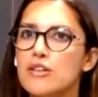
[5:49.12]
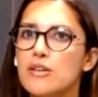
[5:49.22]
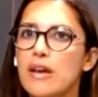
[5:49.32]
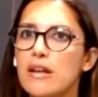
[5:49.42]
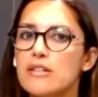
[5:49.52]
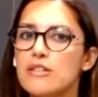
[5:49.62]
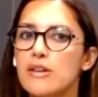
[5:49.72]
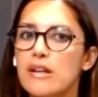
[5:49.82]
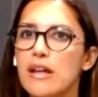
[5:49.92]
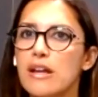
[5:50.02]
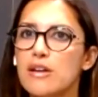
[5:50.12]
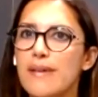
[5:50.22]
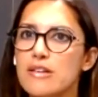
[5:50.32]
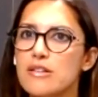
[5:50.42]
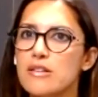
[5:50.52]
you get a lot of
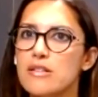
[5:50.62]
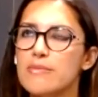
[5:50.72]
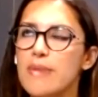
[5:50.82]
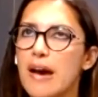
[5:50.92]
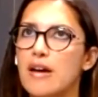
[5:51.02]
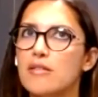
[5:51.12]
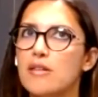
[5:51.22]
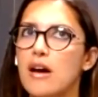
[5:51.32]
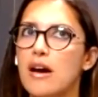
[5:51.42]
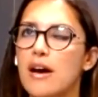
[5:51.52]
questions about,